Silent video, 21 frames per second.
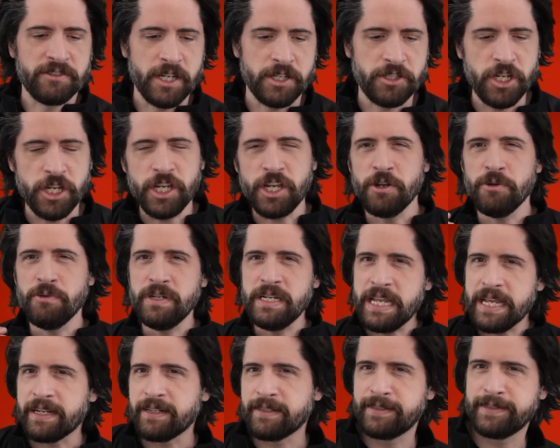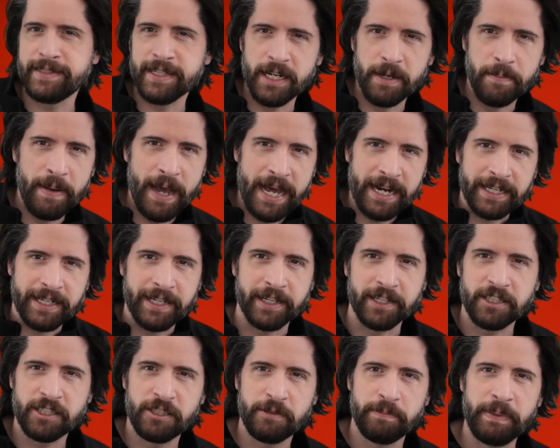such a unique cinematic
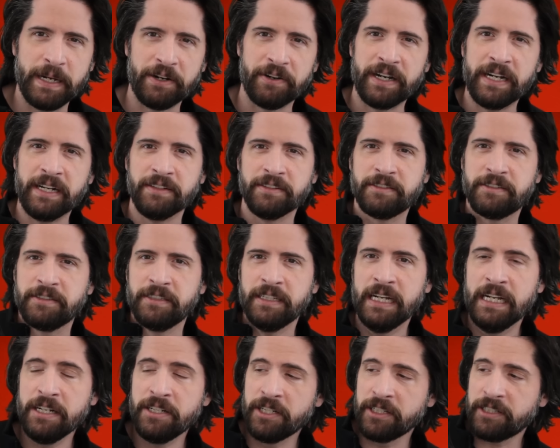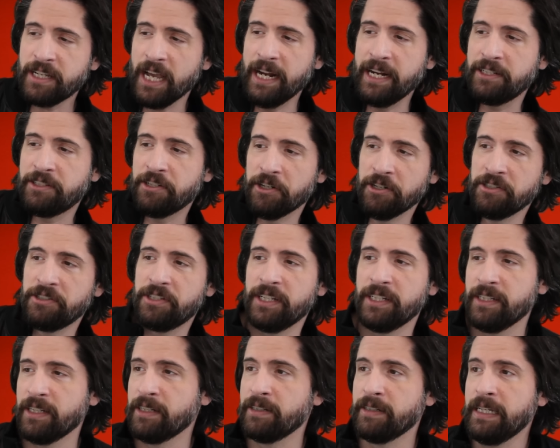experience just kind of turns
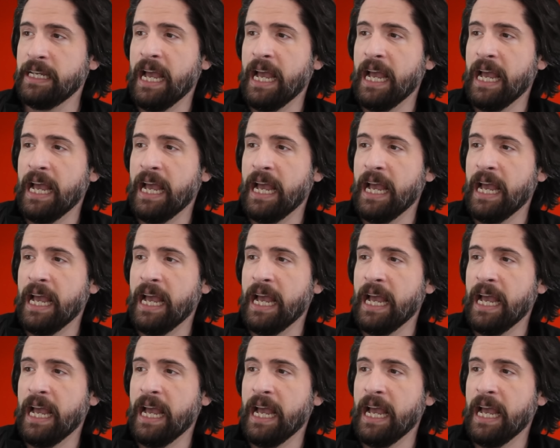into,